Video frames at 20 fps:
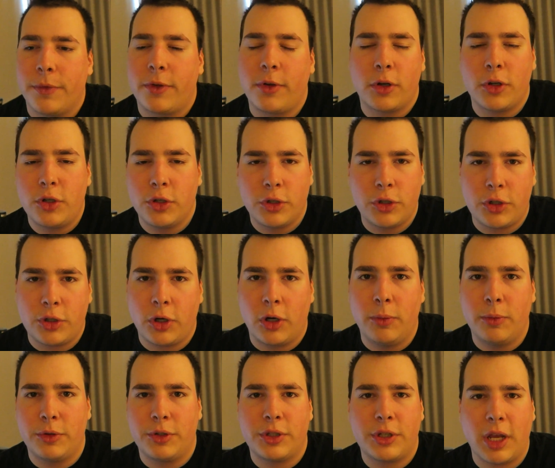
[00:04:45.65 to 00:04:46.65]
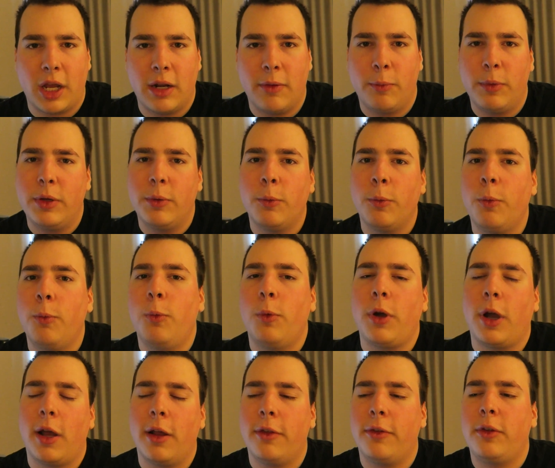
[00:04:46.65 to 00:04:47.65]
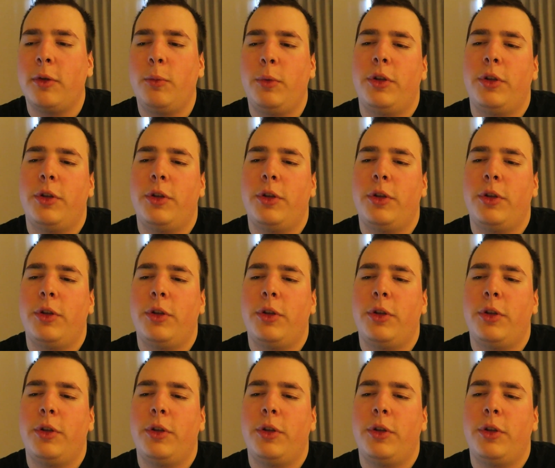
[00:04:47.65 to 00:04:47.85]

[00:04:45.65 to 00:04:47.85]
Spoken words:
Search and Destroy was just kind of, we honestly,